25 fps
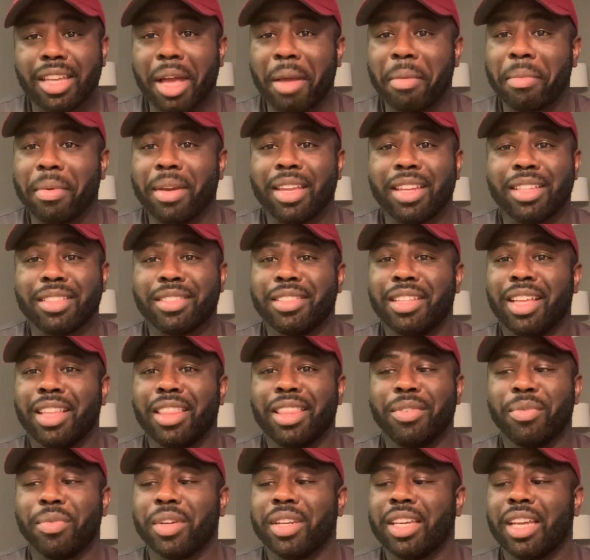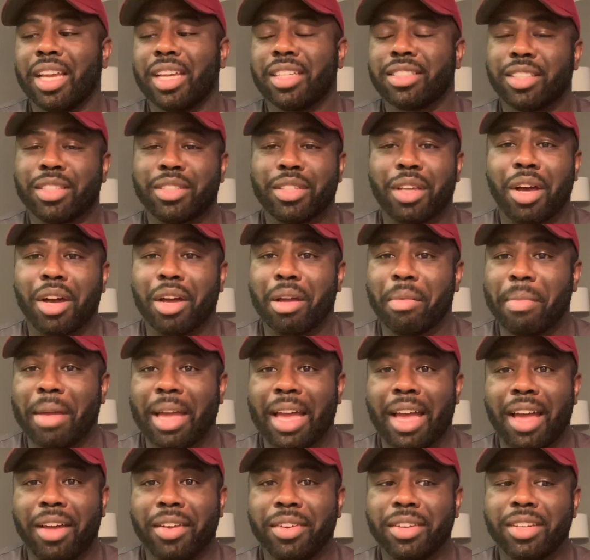I mean, there's nothing really else to talk
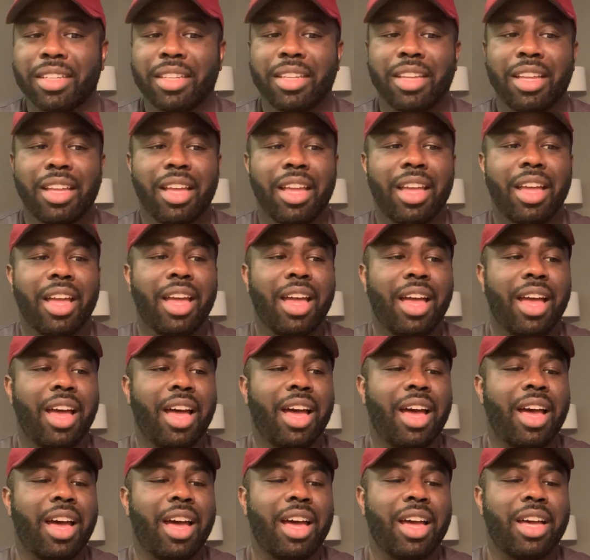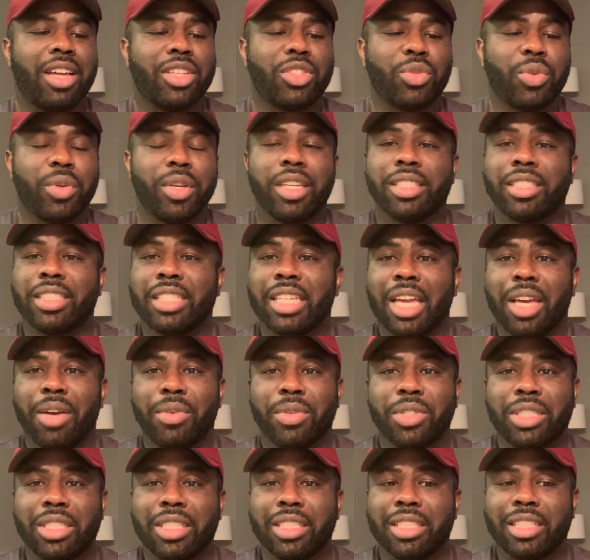about. Trina said
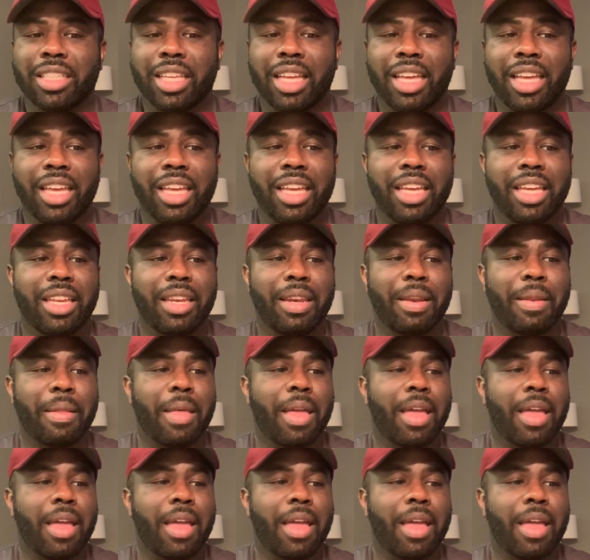what she said.